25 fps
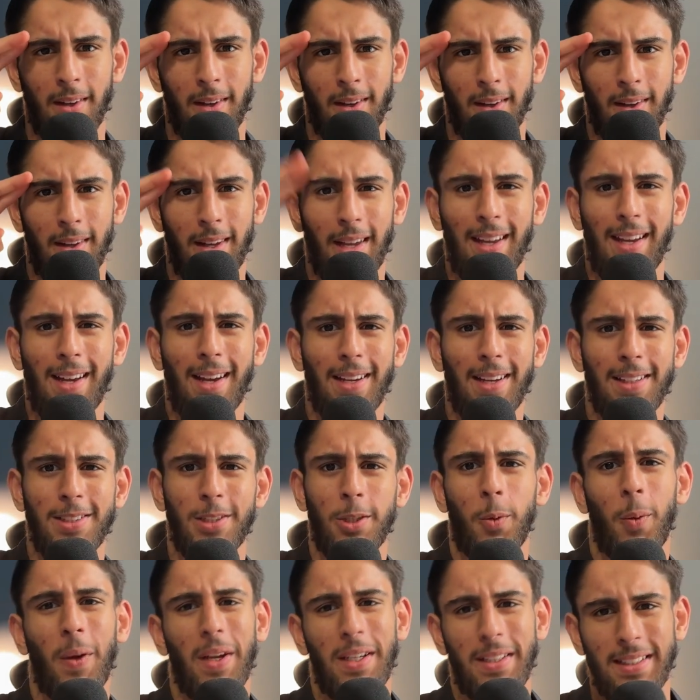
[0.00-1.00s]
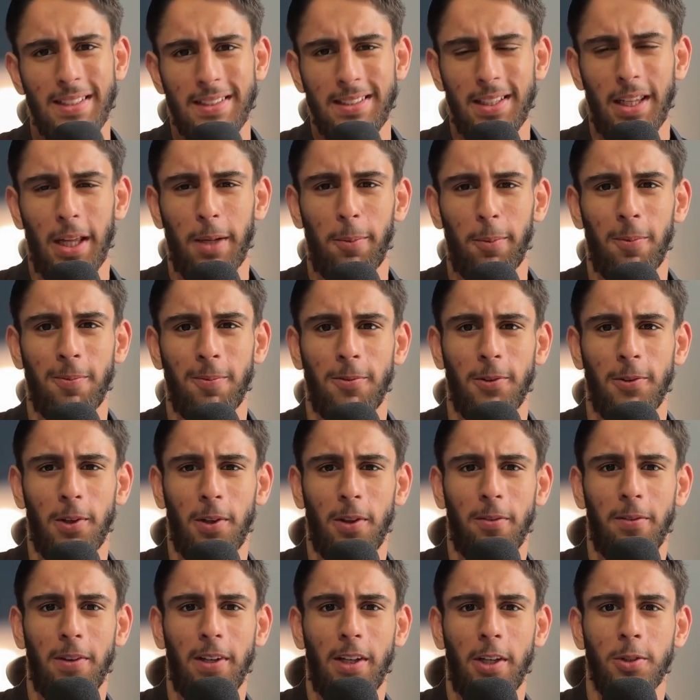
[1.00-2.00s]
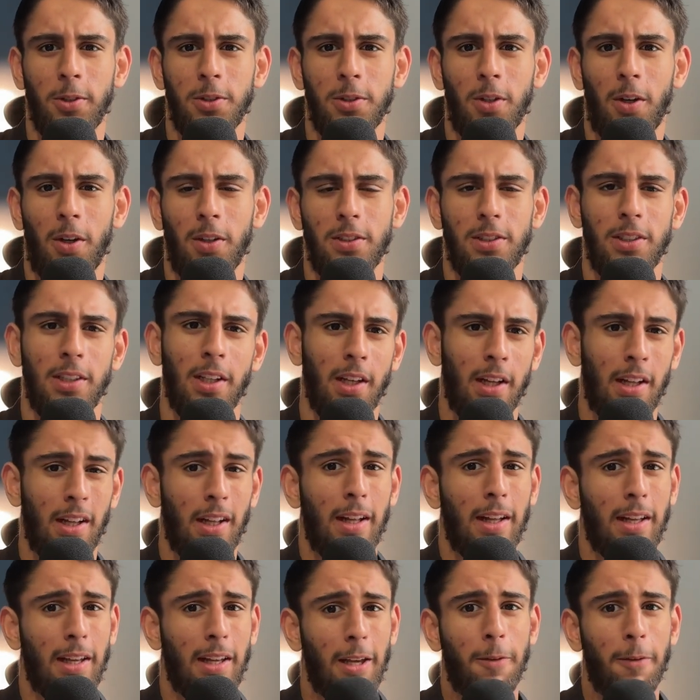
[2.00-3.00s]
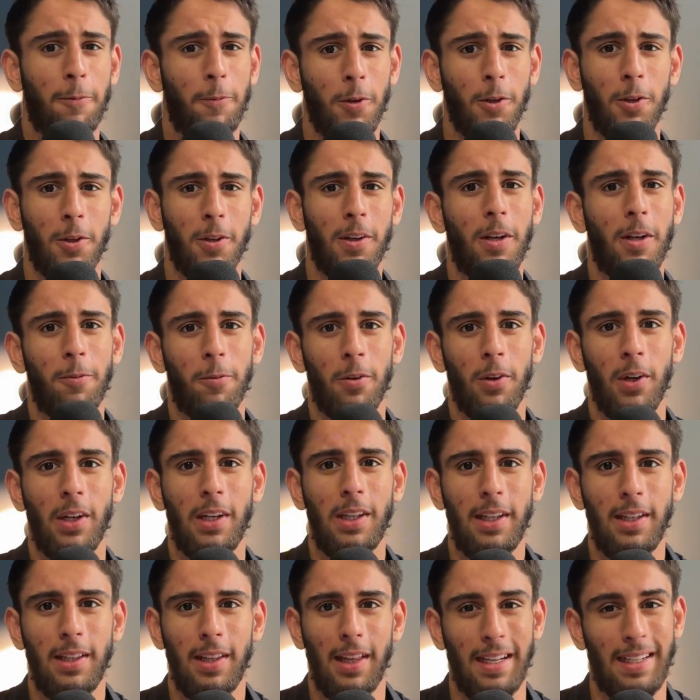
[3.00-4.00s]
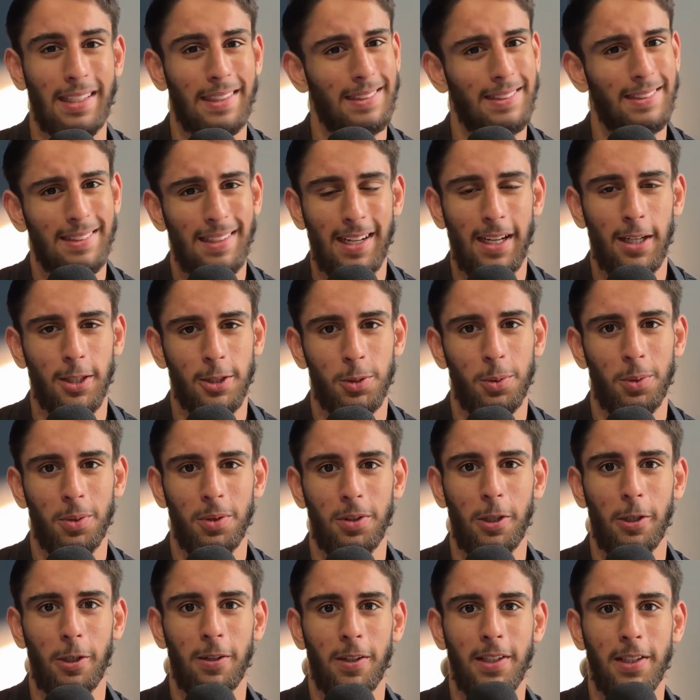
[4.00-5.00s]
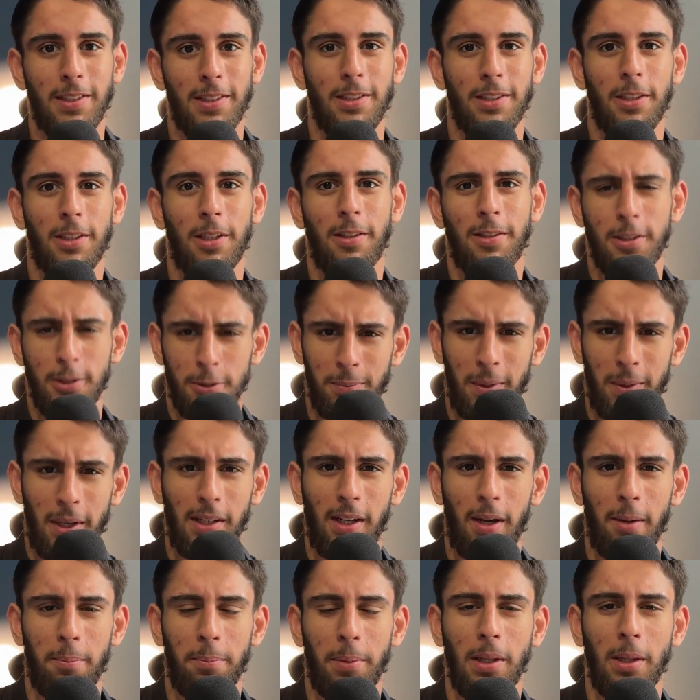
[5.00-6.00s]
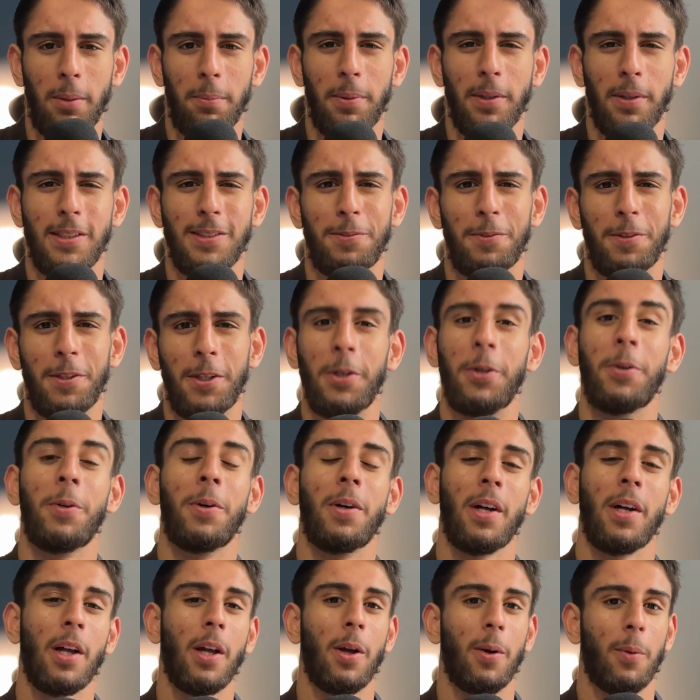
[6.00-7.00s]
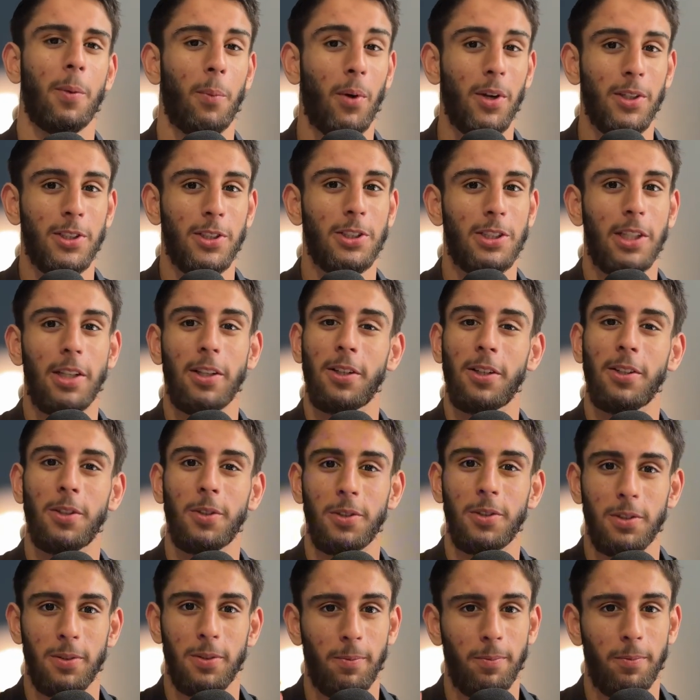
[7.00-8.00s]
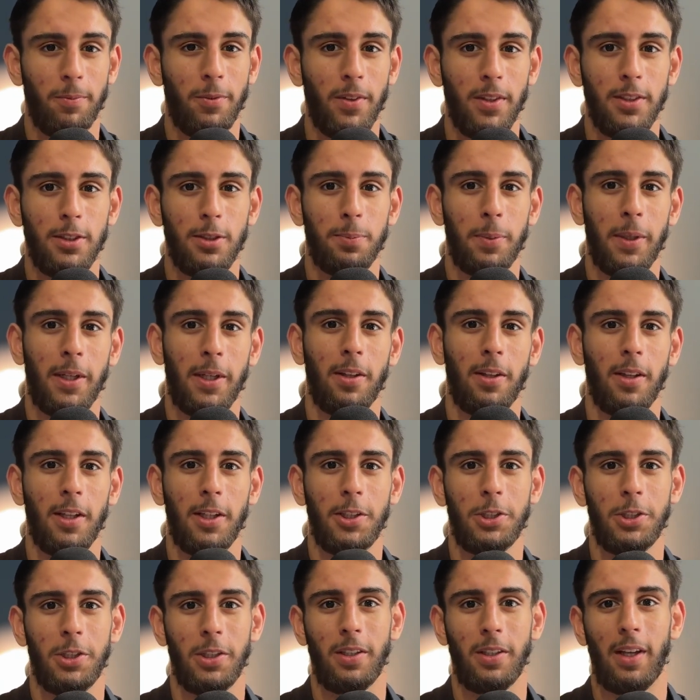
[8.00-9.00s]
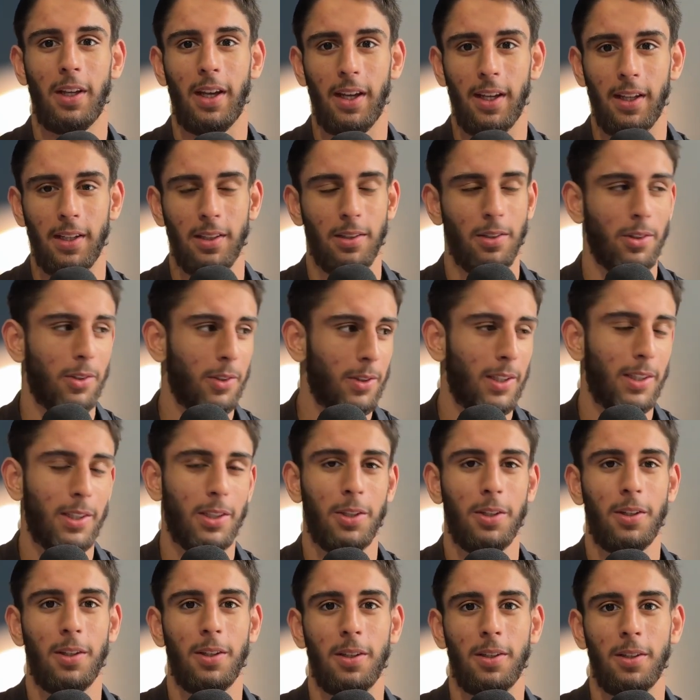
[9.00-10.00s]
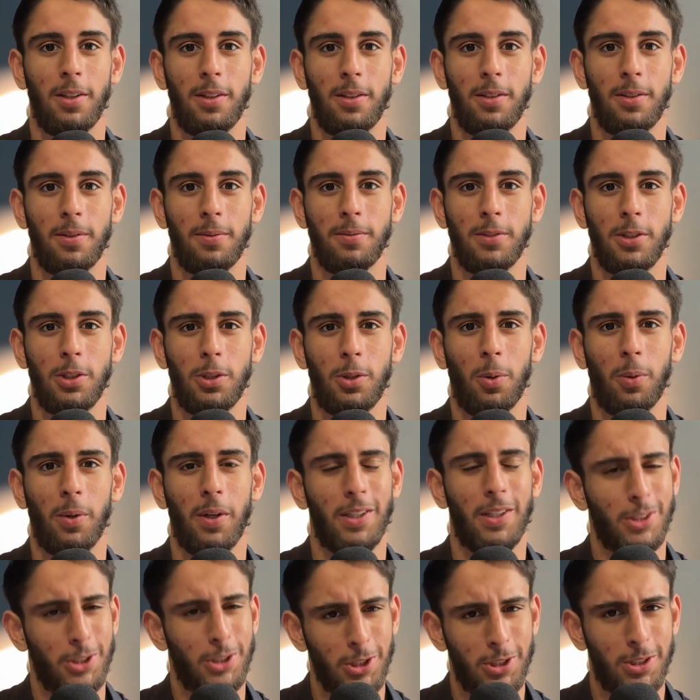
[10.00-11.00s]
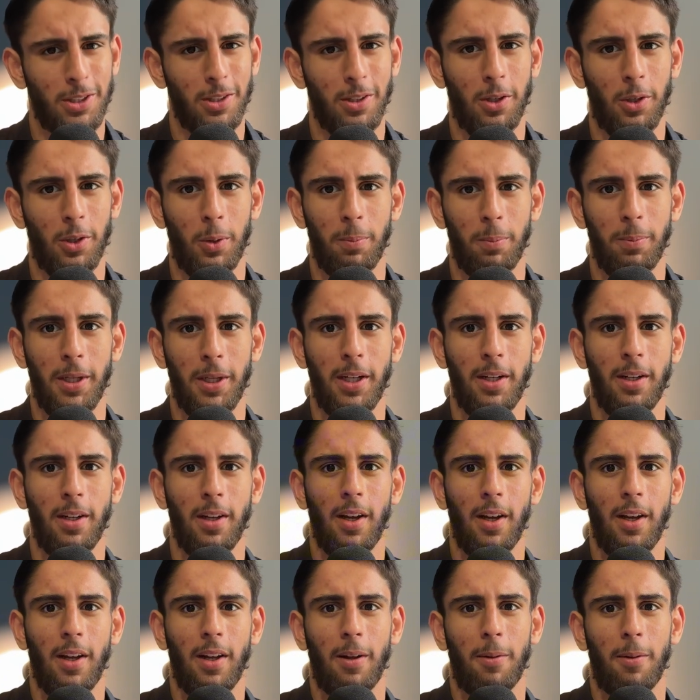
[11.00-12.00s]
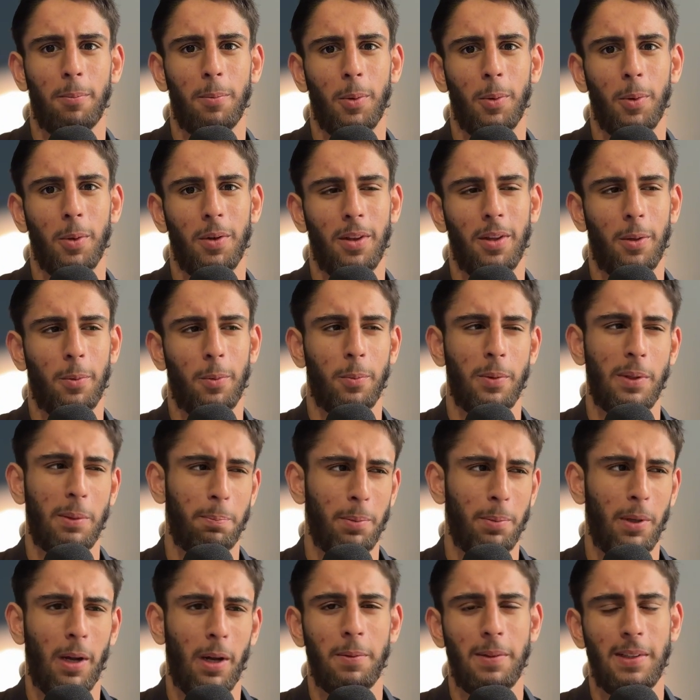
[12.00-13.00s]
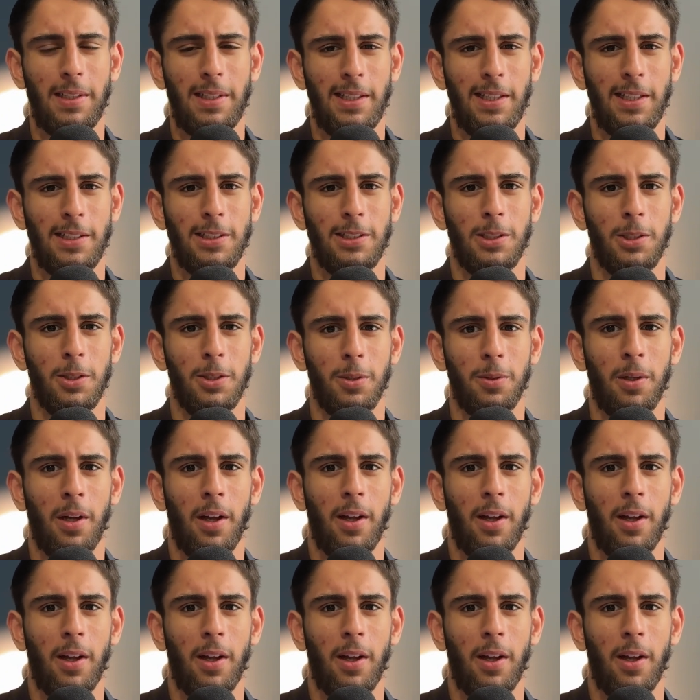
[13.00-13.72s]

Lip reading: Hey guys, quick disclaimer before the video starts. If you're looking for any actual theories, this might not be the place for you. We're just here to do some fun speculation and look into the story just a little bit more than we probably need to.